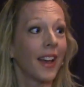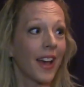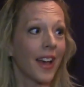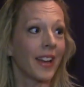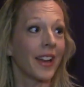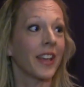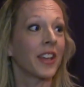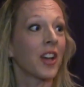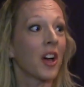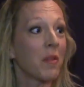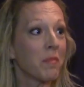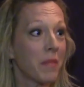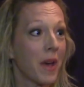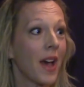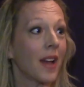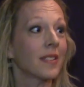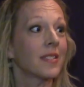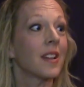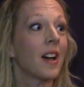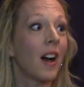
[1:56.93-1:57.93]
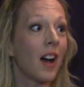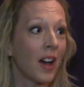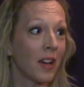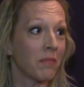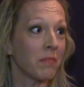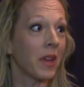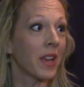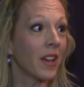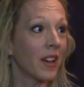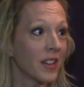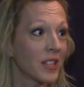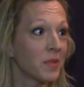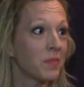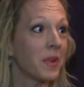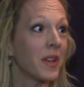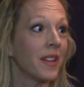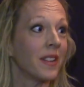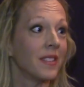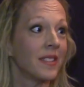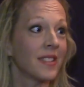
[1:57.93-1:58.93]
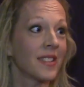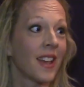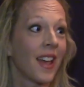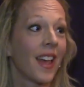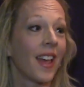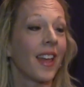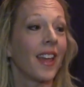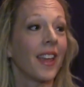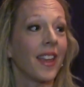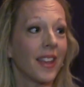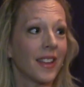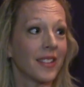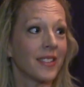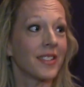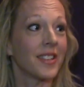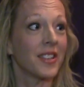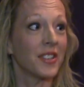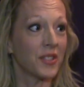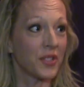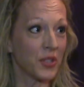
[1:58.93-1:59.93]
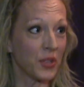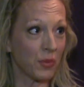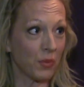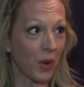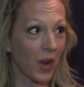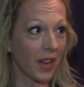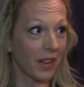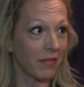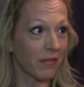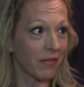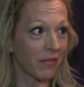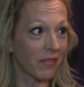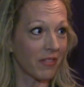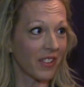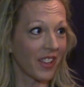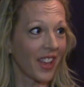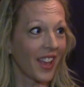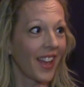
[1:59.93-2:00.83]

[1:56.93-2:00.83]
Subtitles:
and I come back to haunt my husband and his new wife.